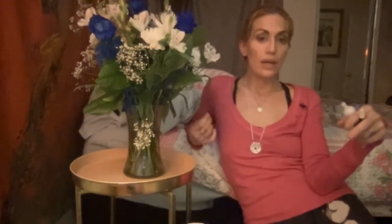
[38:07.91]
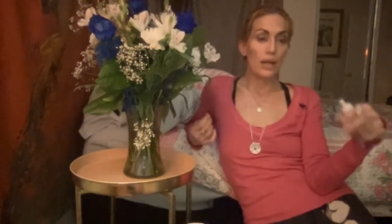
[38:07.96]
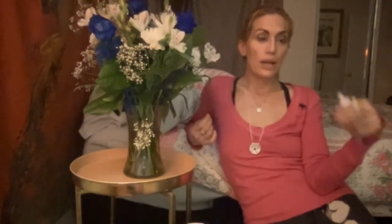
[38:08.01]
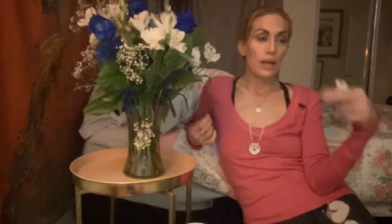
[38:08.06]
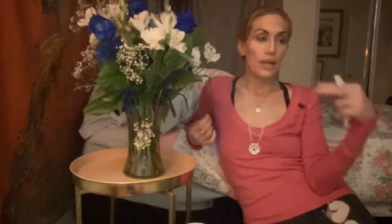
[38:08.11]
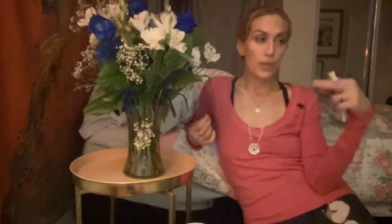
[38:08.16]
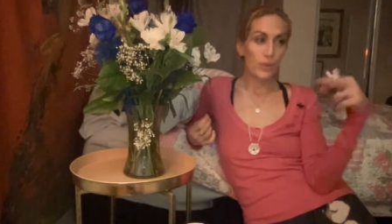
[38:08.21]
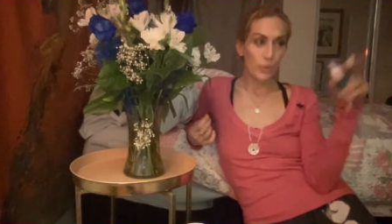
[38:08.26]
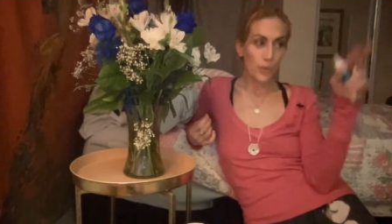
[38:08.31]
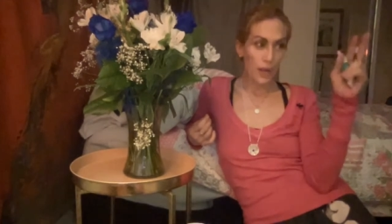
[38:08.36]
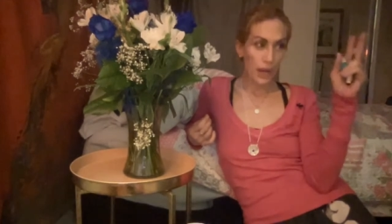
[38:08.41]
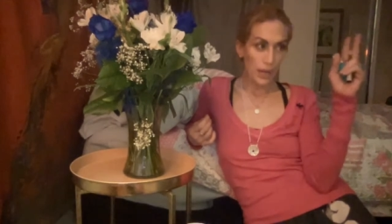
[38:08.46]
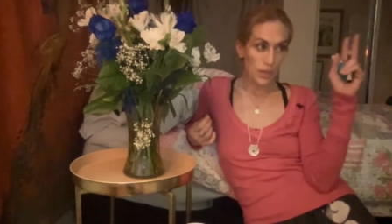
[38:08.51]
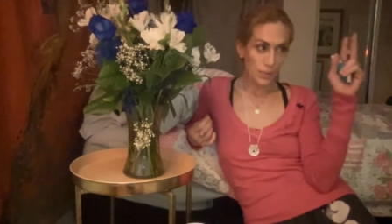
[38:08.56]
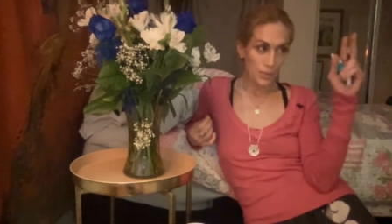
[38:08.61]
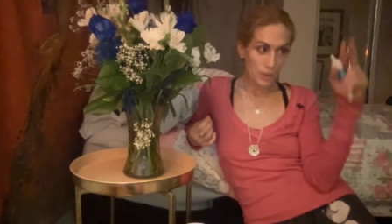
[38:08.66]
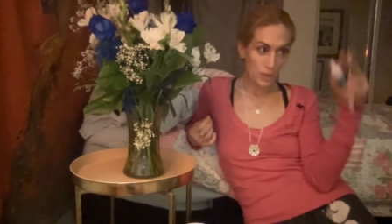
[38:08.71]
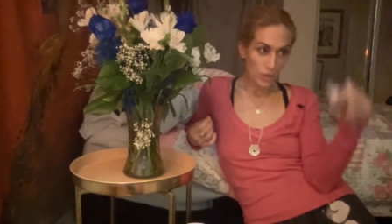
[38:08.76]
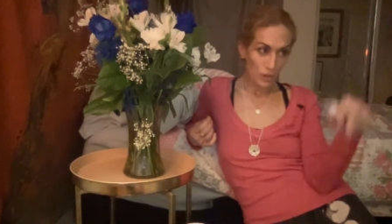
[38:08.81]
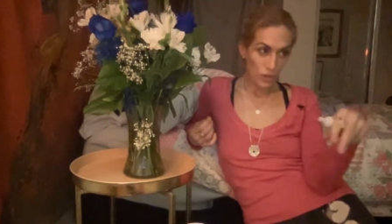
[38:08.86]
And he would ask
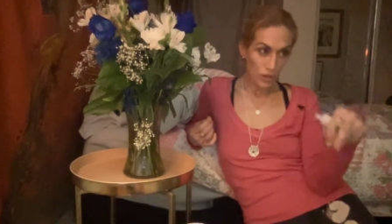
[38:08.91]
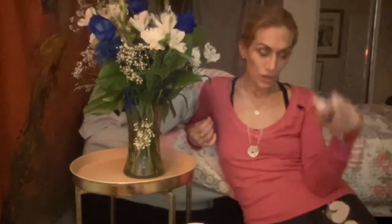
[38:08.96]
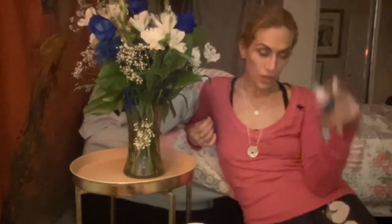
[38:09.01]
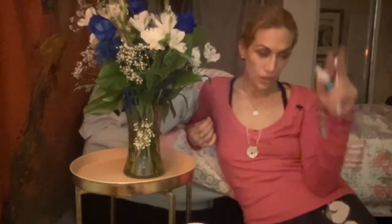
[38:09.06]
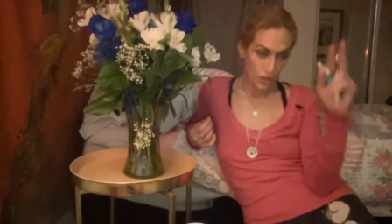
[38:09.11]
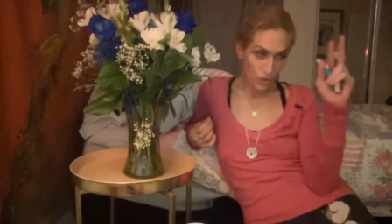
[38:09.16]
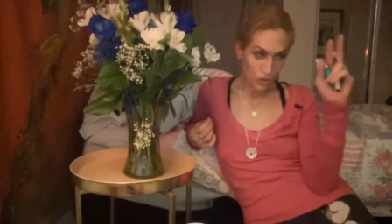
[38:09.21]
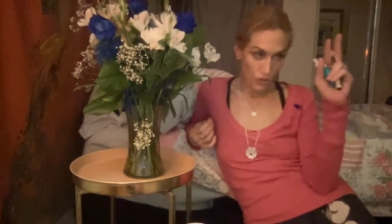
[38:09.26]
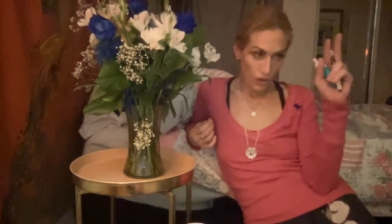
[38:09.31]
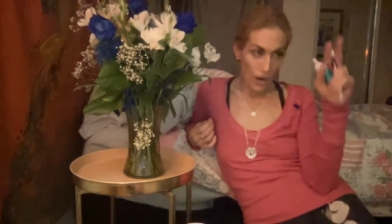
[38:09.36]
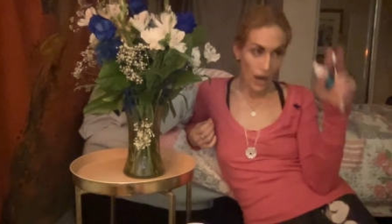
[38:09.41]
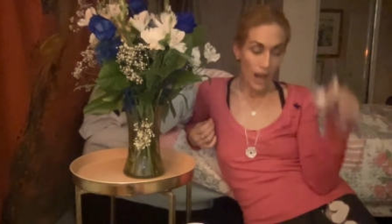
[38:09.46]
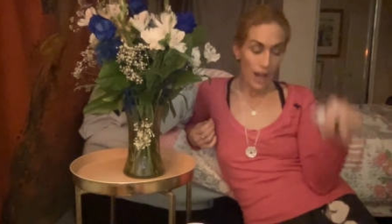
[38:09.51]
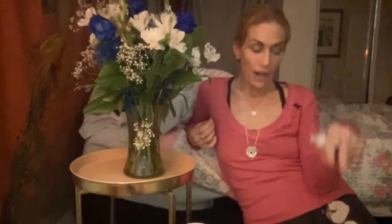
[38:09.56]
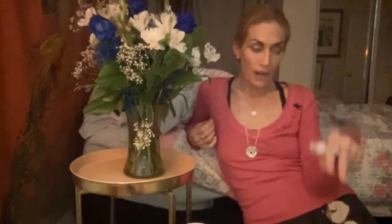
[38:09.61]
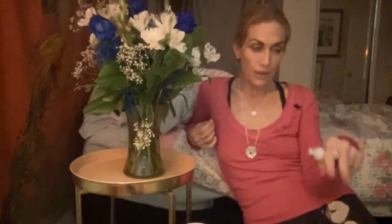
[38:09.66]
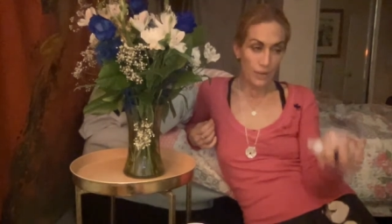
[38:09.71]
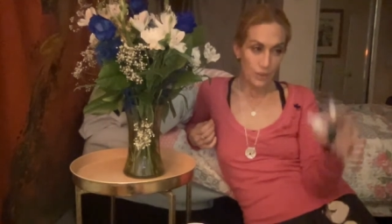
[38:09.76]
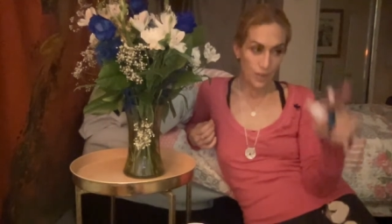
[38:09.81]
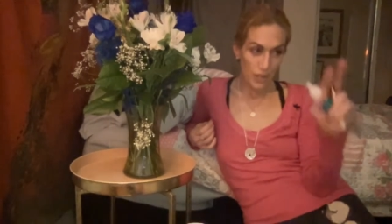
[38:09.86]
me to look at the
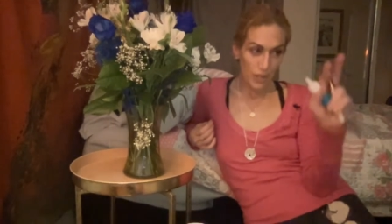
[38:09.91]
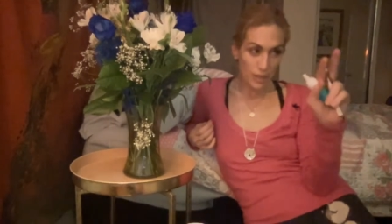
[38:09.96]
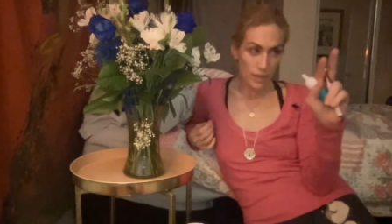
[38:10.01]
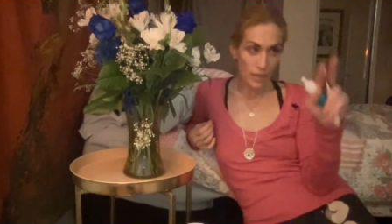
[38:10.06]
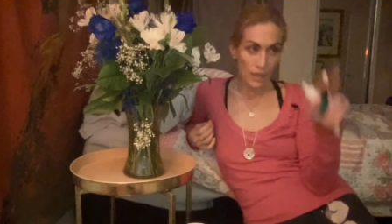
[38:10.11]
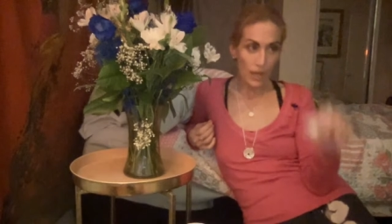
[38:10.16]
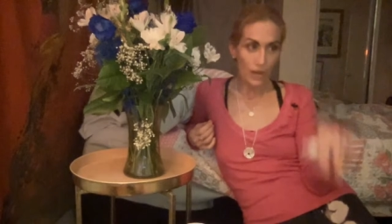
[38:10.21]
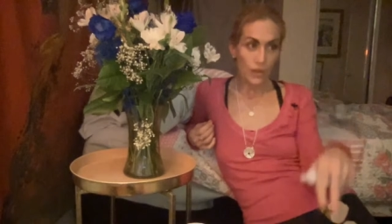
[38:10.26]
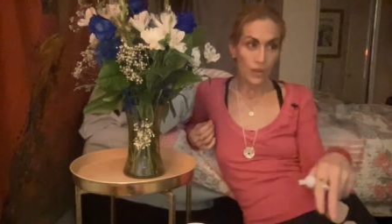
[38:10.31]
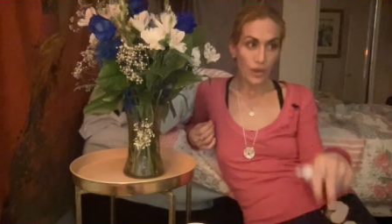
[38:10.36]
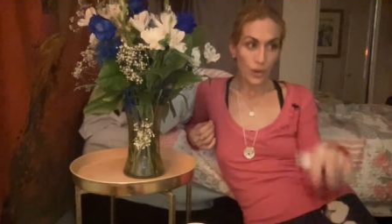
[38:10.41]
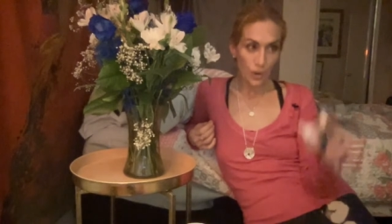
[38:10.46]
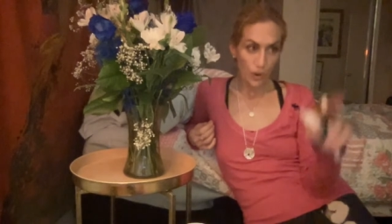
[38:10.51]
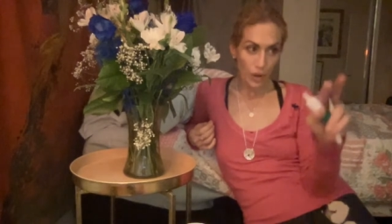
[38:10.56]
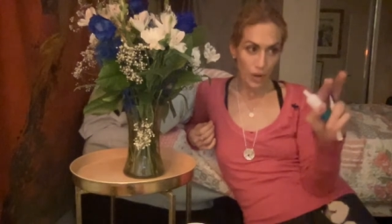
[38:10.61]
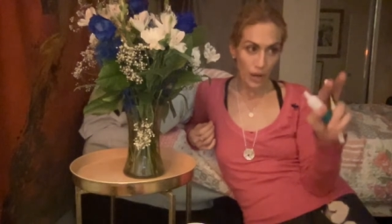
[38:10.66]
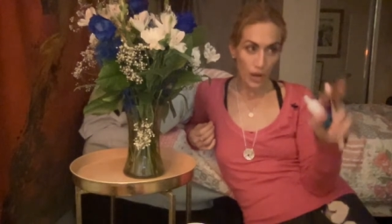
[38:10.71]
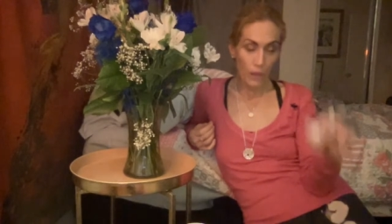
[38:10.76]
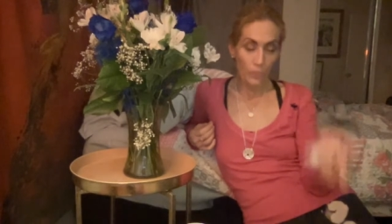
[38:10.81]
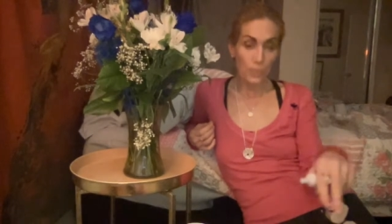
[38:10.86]
graphs and say, are they
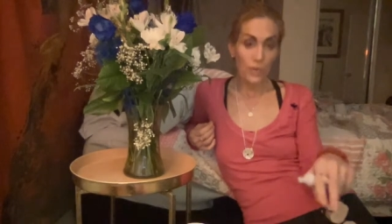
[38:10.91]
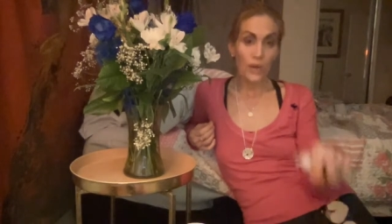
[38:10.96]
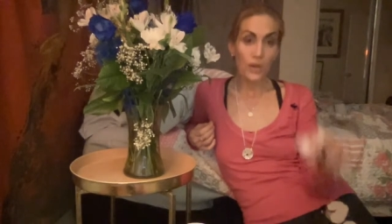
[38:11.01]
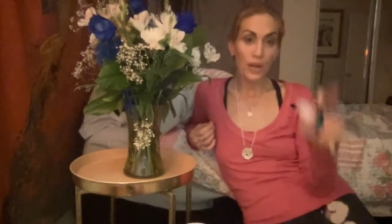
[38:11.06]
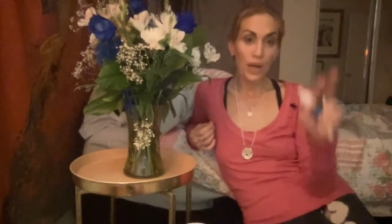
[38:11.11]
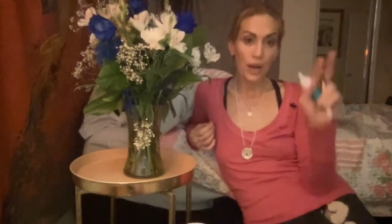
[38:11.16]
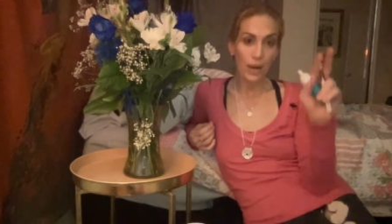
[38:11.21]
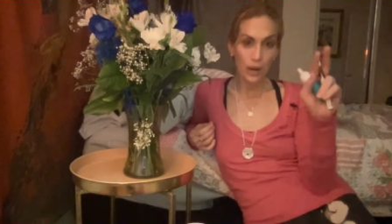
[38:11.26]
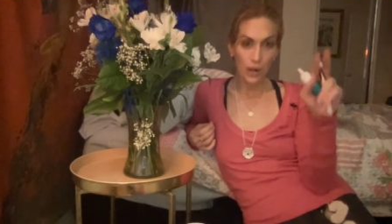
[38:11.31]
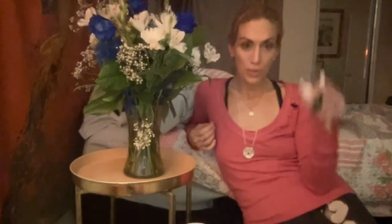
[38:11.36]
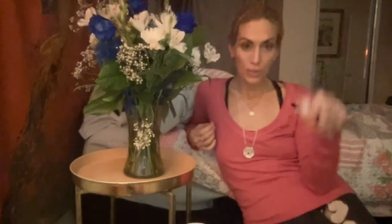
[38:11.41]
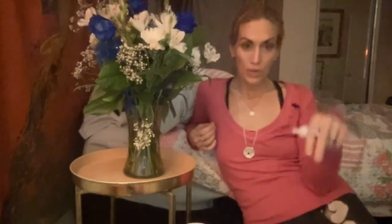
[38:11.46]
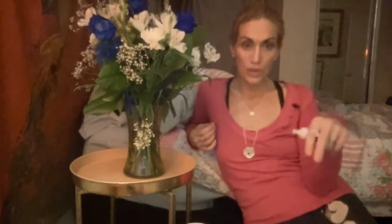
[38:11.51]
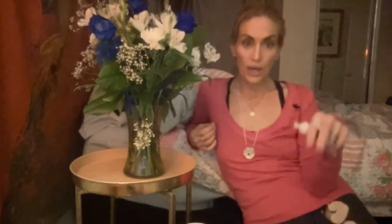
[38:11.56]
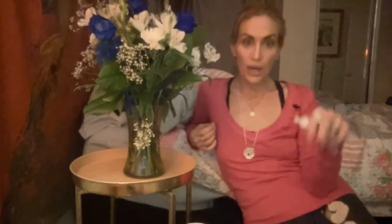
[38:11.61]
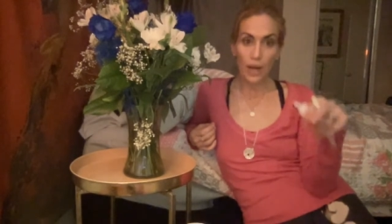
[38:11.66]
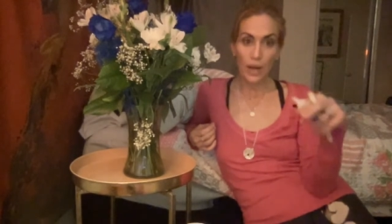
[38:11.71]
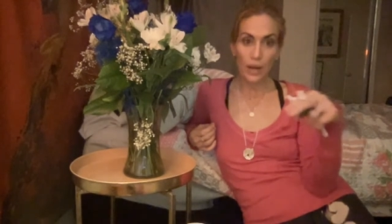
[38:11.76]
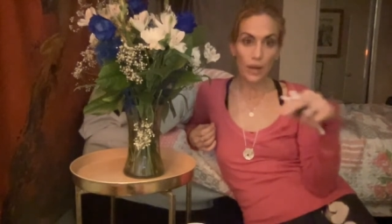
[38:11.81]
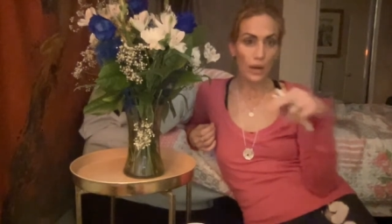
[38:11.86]
going up or down, up or
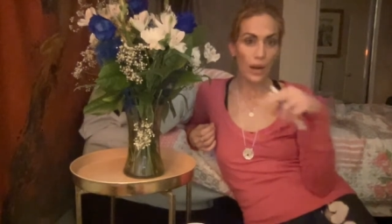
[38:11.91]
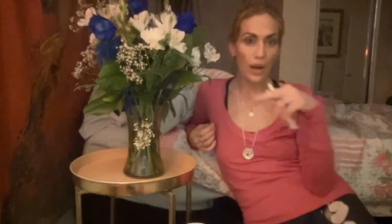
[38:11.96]
down?